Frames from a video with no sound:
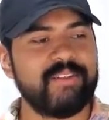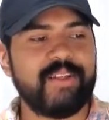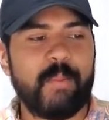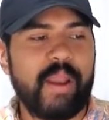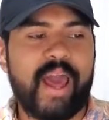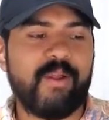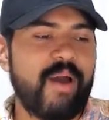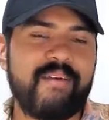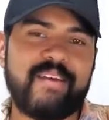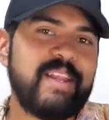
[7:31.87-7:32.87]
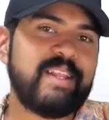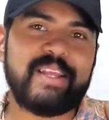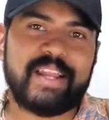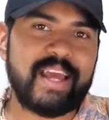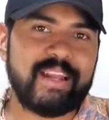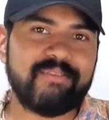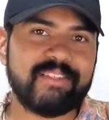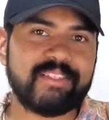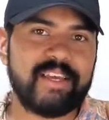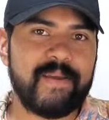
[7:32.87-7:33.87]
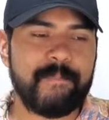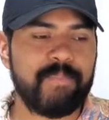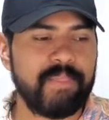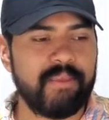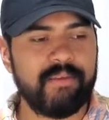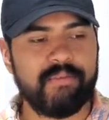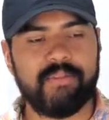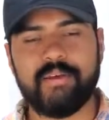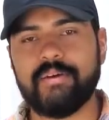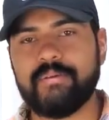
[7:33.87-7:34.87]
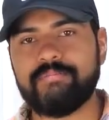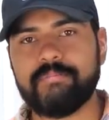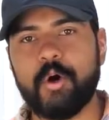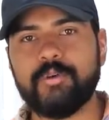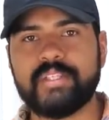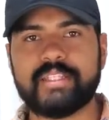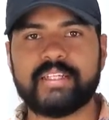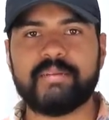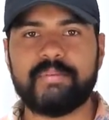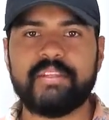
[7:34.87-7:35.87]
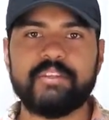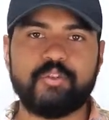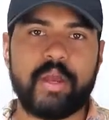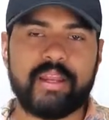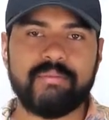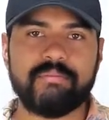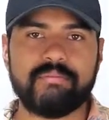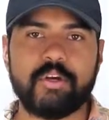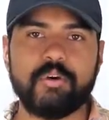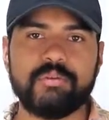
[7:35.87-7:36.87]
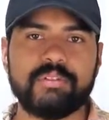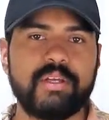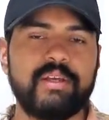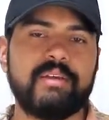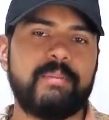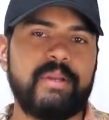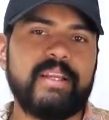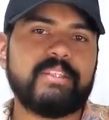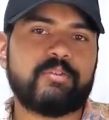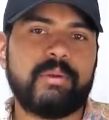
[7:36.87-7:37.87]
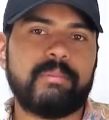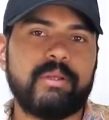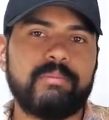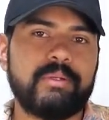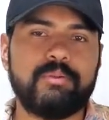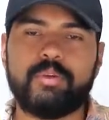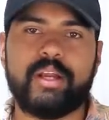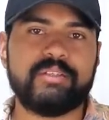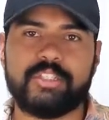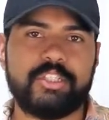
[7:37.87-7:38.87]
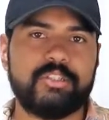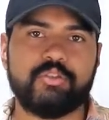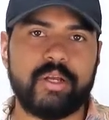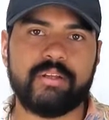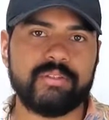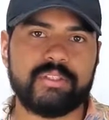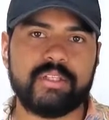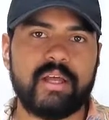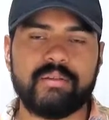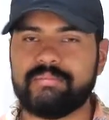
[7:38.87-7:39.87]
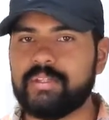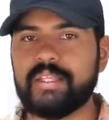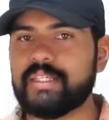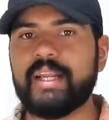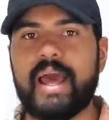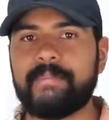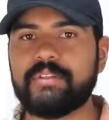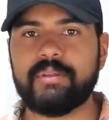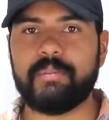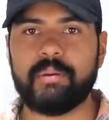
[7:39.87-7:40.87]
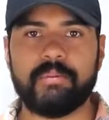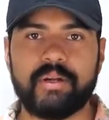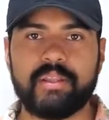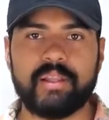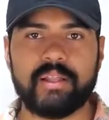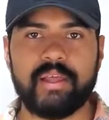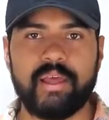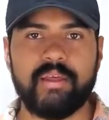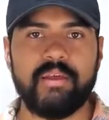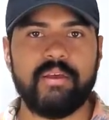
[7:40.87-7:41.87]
I mean, I don't have anything negative to say. The hose that's going to be the drain hose, I mean, it is crimped up, but who cares? It's just a drain hose. It's not, nothing's gonna happen to the pump or anything like that.